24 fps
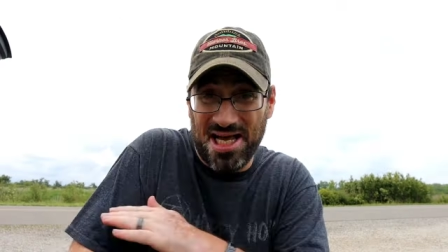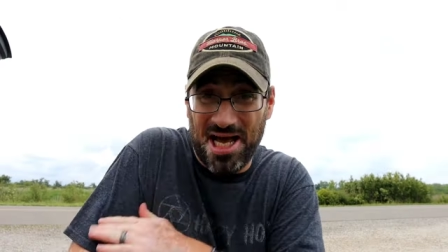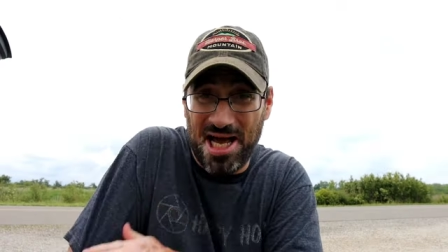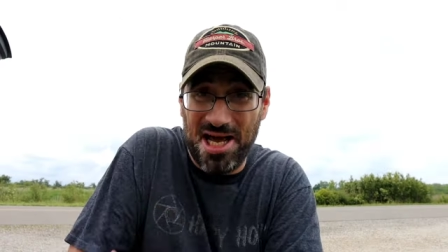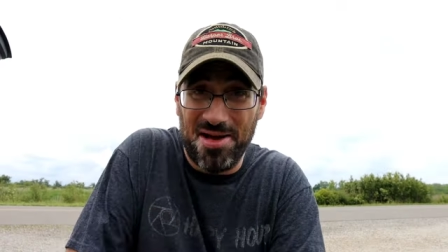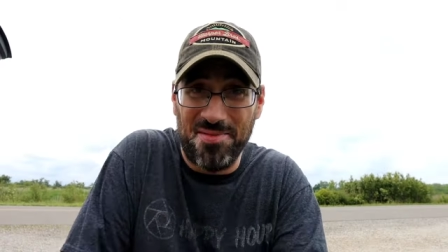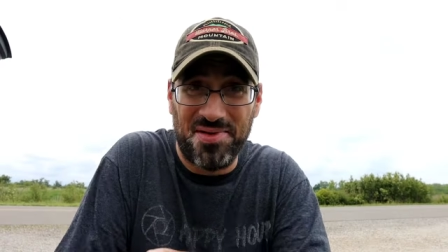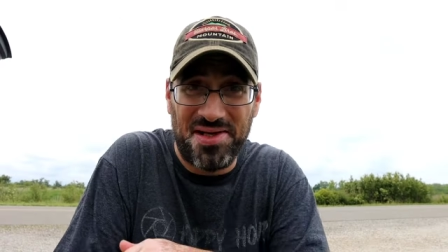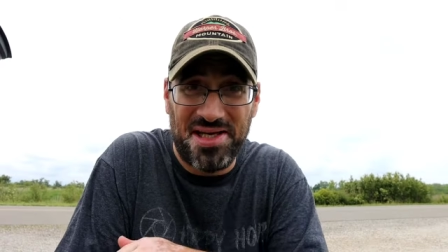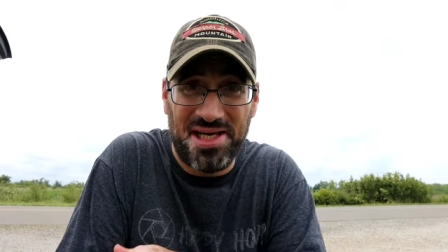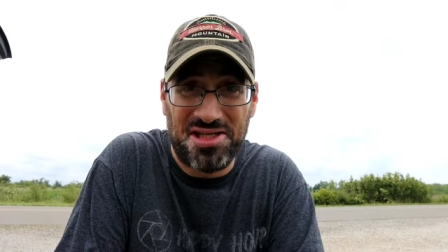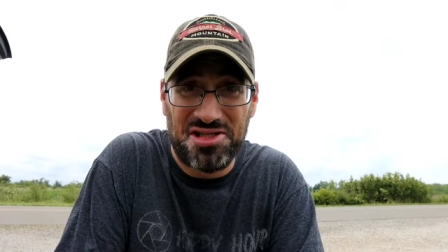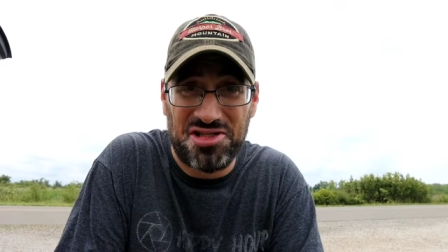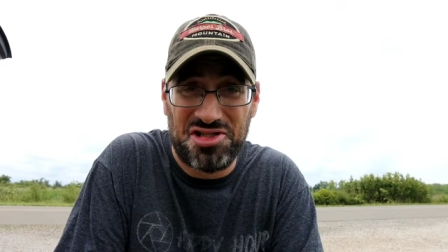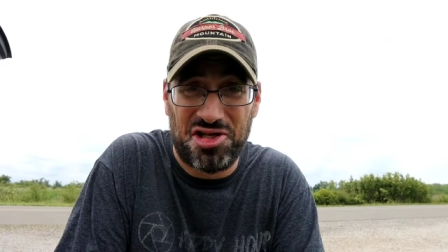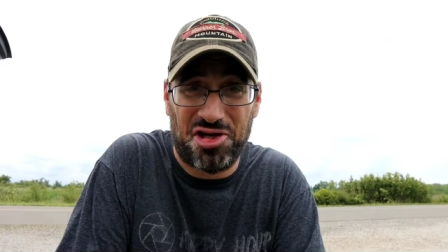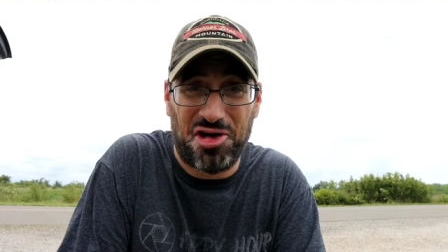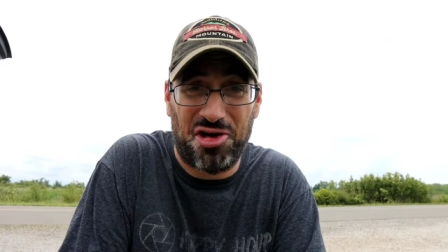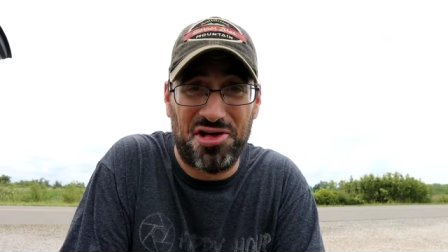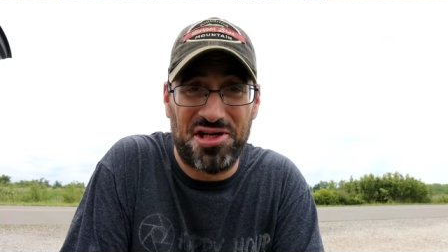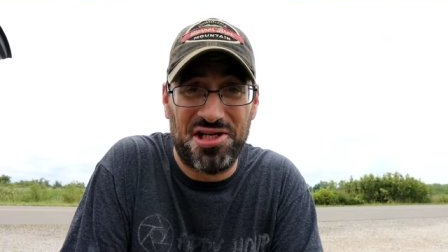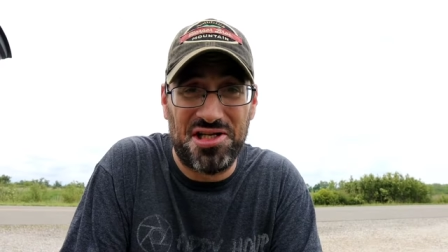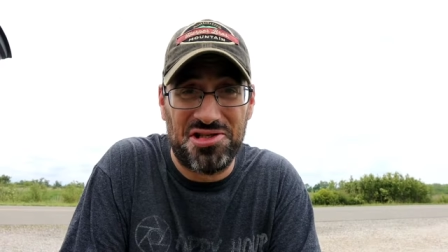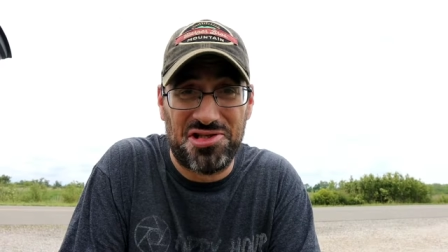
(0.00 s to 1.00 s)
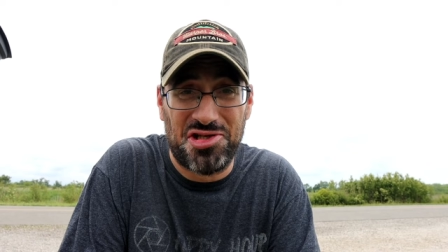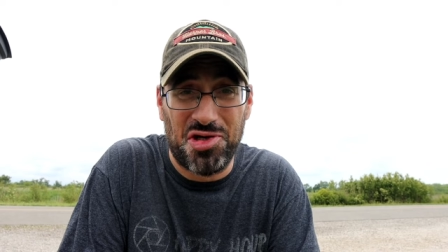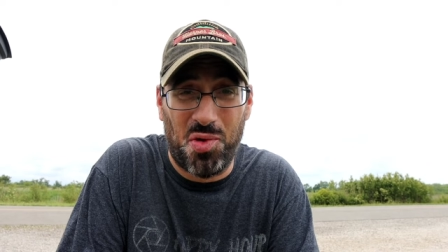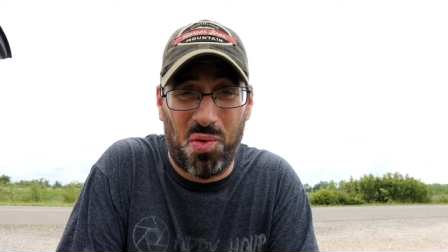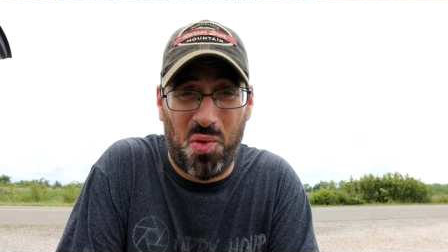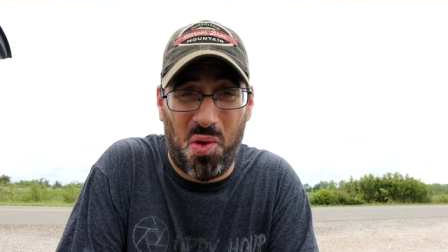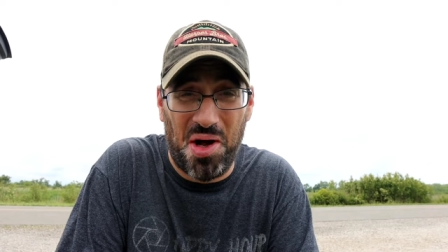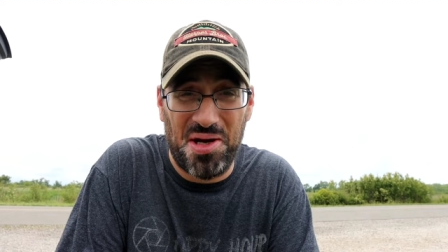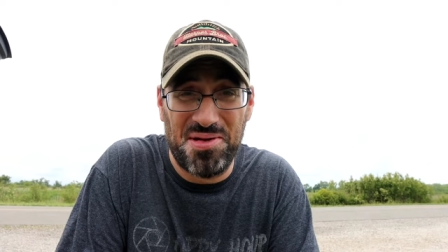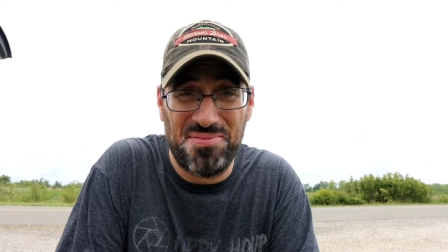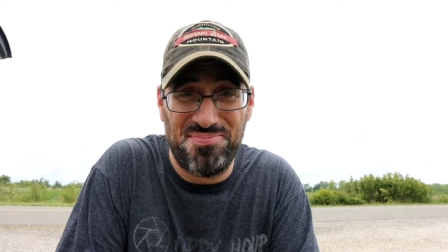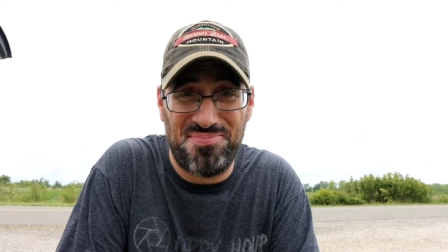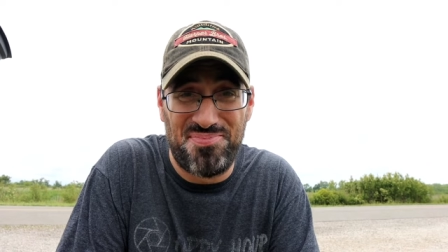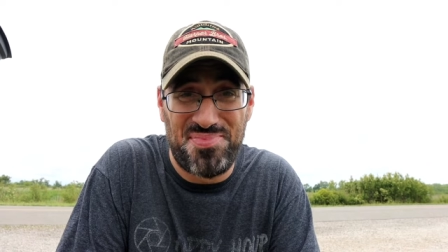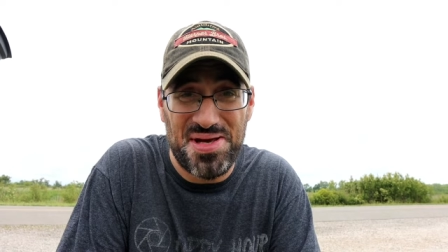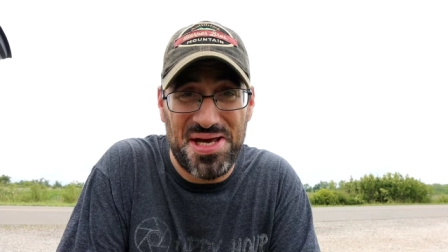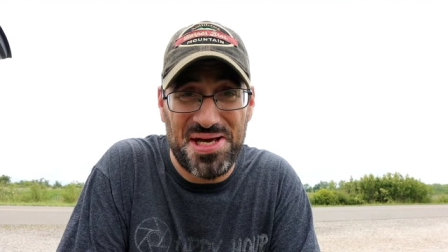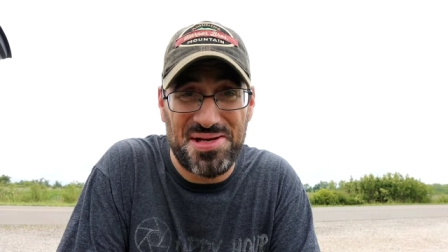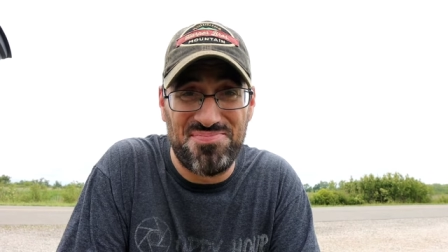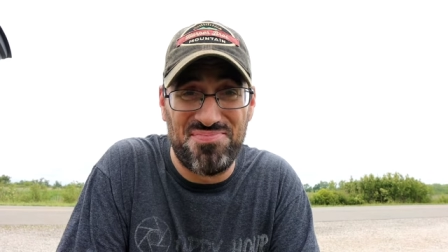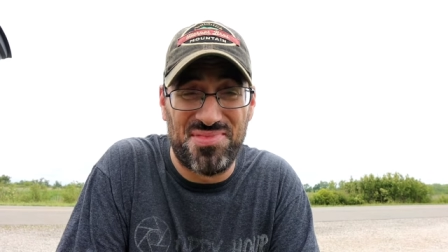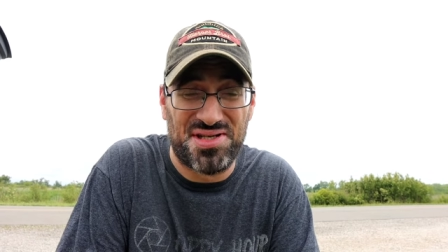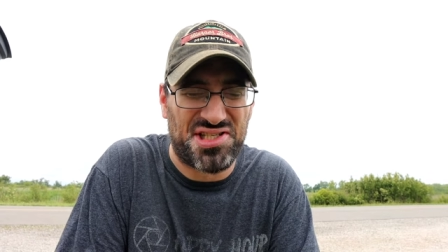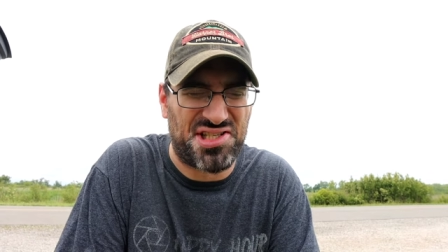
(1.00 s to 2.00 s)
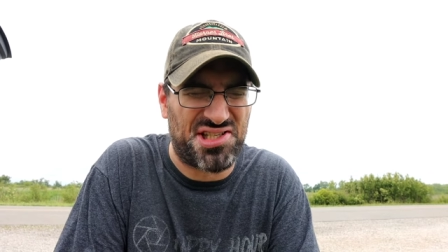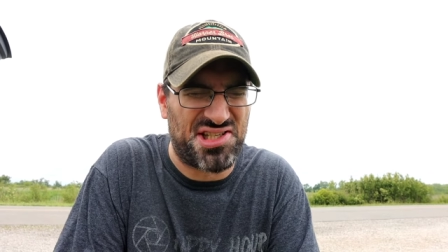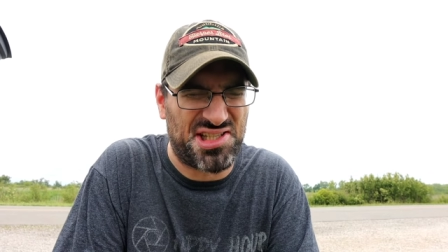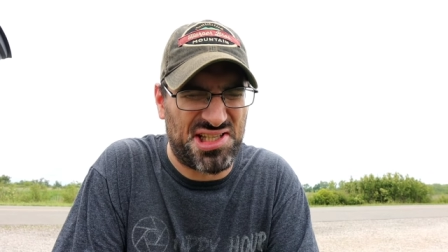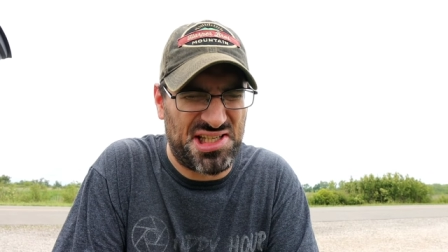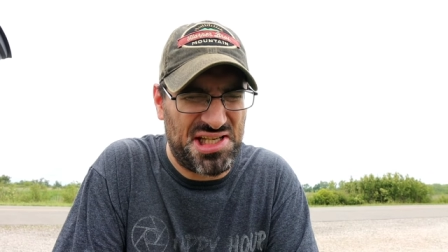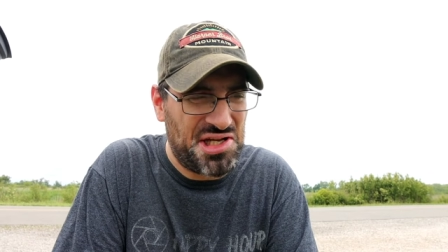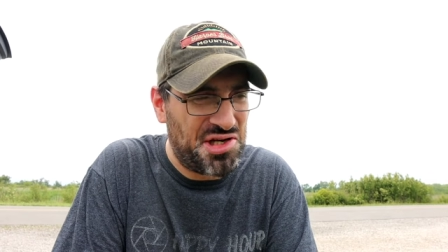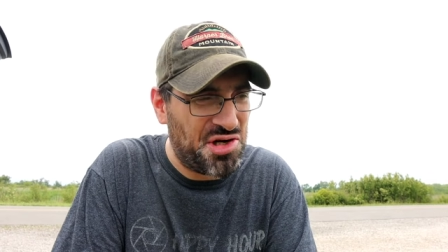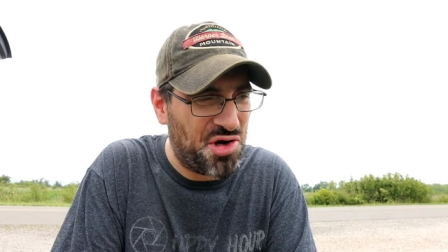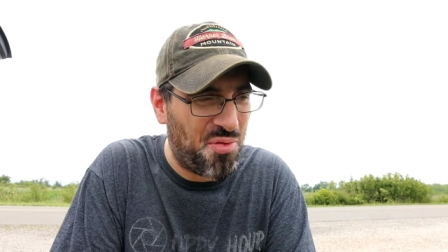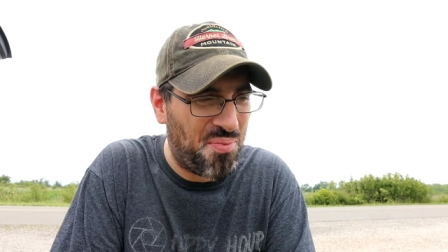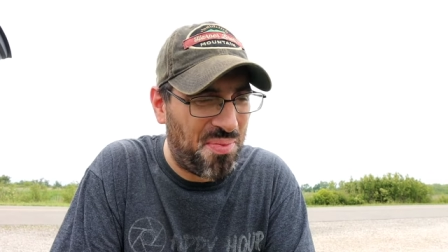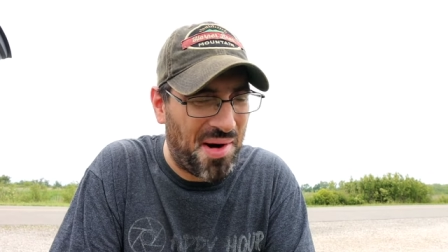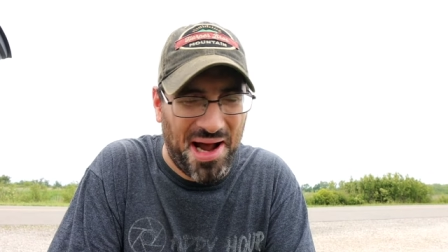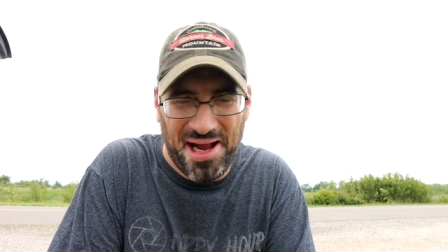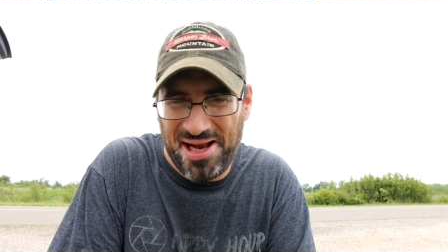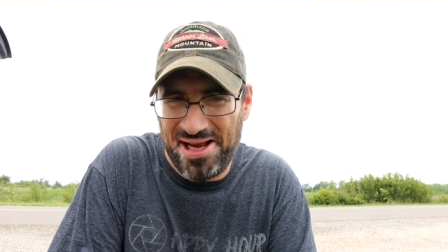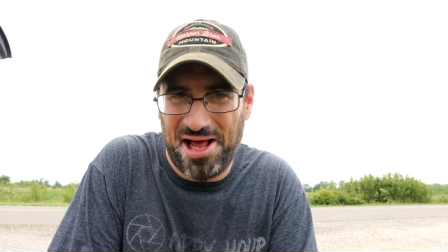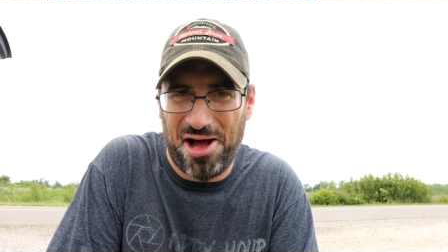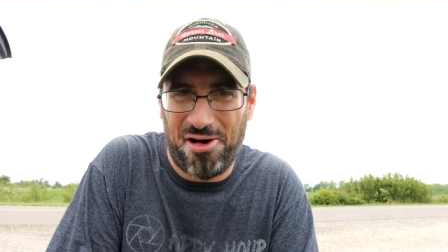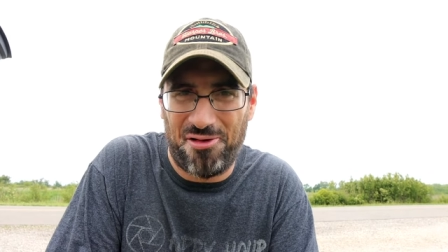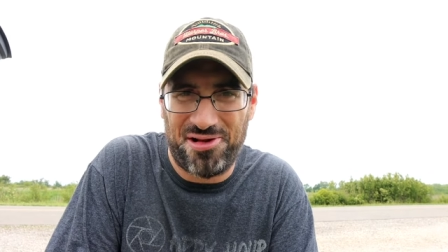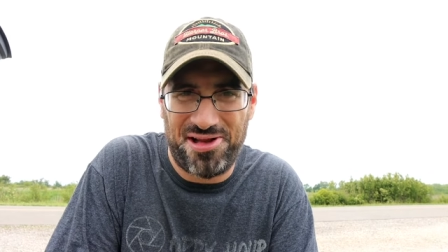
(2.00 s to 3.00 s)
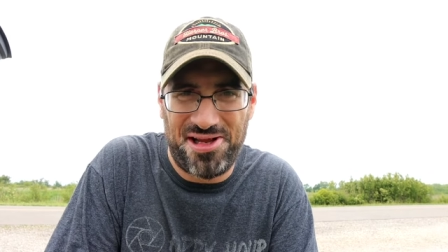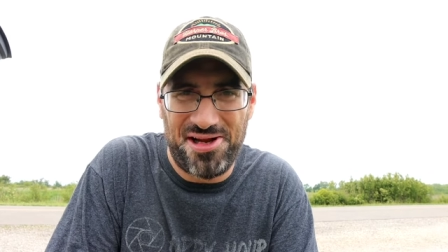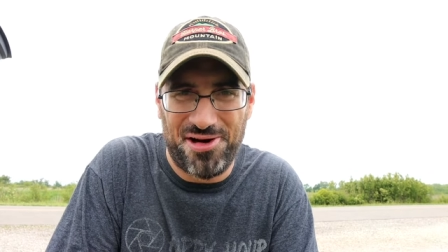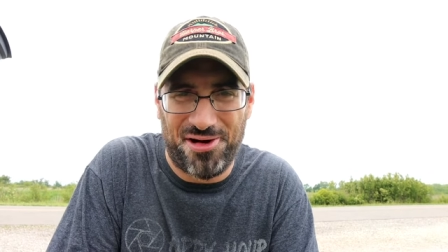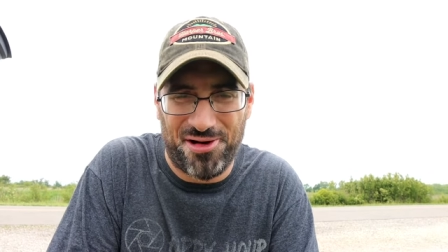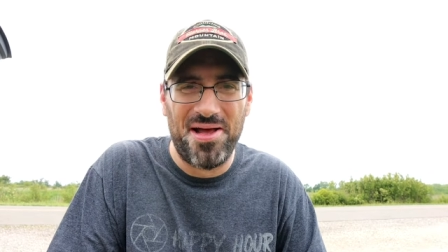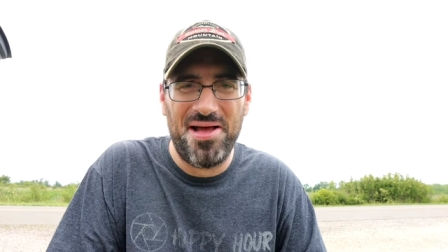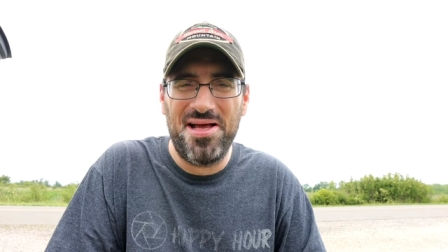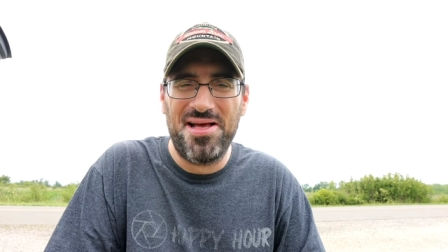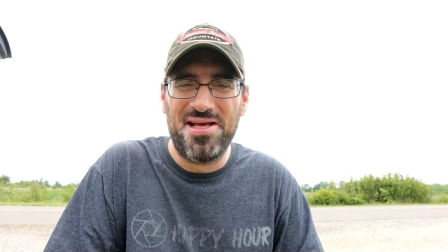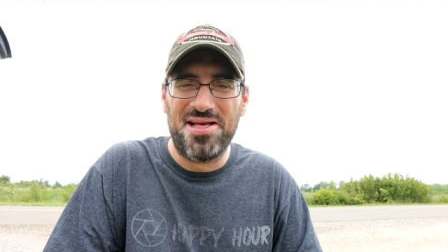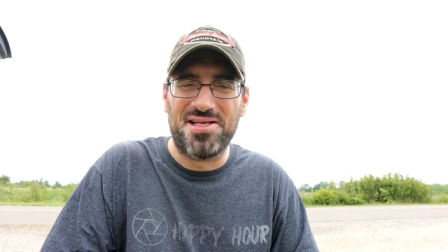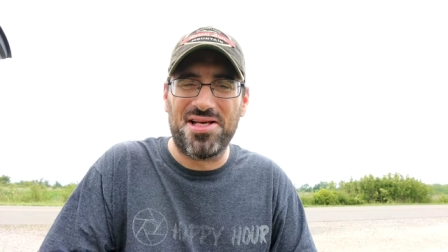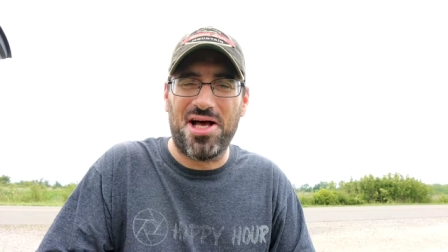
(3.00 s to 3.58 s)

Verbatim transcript: I am getting turned into one big mosquito bite out here.